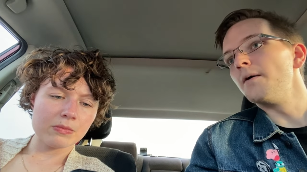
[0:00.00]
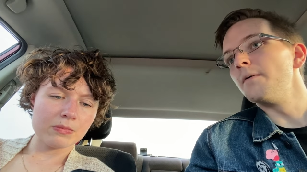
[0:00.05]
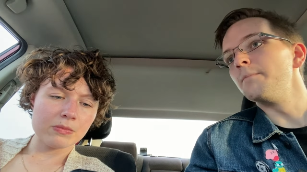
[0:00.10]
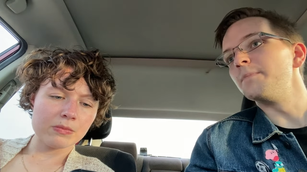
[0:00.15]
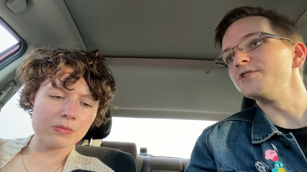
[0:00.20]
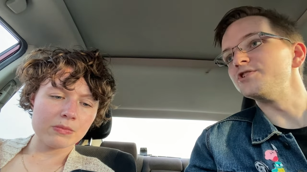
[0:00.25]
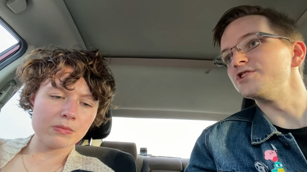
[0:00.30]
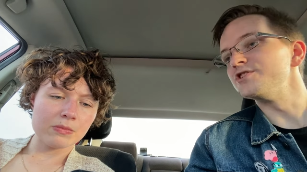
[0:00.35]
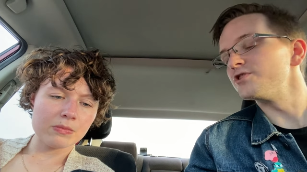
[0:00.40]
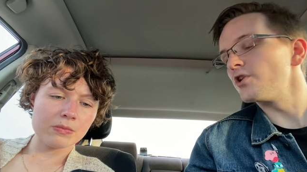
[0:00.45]
Speaker 1: but
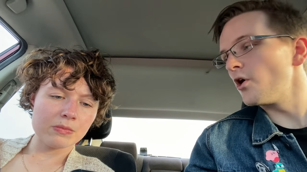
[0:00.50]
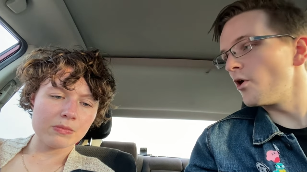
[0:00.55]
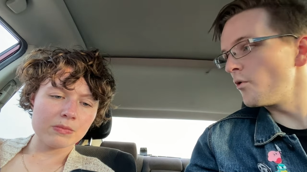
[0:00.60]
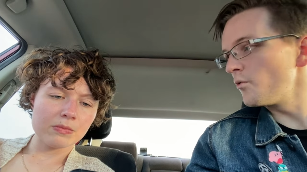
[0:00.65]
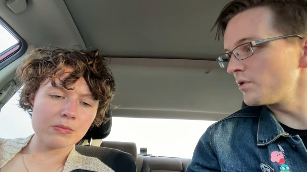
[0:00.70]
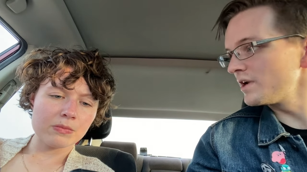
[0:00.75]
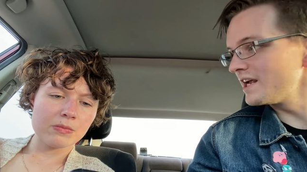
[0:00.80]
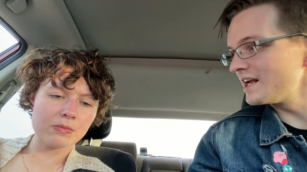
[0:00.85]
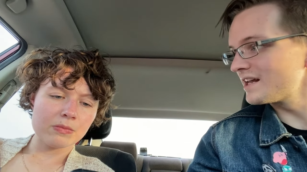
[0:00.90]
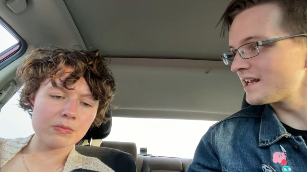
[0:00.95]
she's
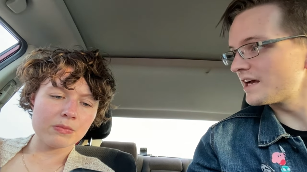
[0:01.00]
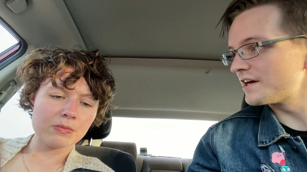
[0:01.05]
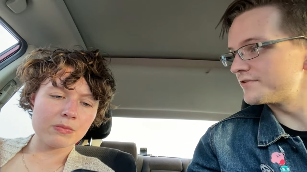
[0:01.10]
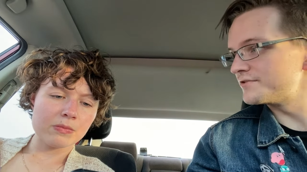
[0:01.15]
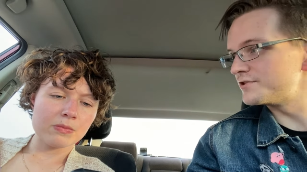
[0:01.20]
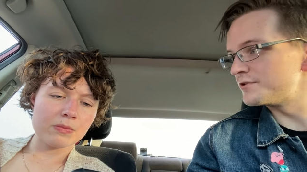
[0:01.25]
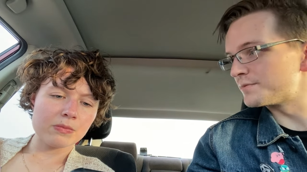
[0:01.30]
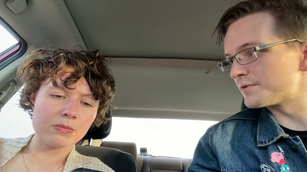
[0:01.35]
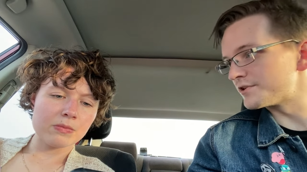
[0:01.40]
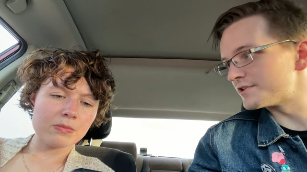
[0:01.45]
only allowed to
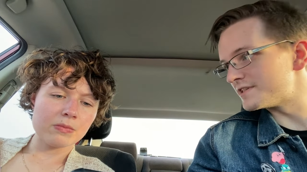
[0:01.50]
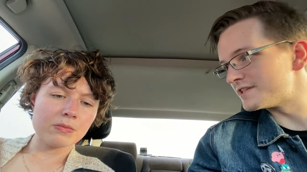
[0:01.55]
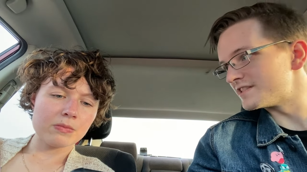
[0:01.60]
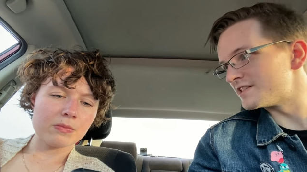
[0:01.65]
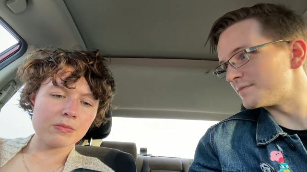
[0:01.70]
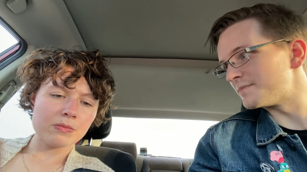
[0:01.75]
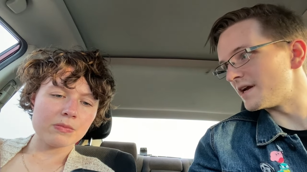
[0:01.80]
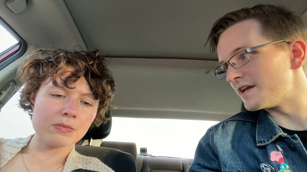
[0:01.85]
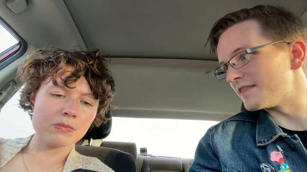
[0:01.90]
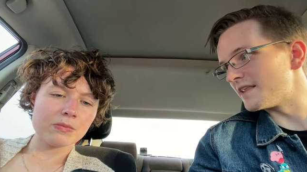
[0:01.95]
participate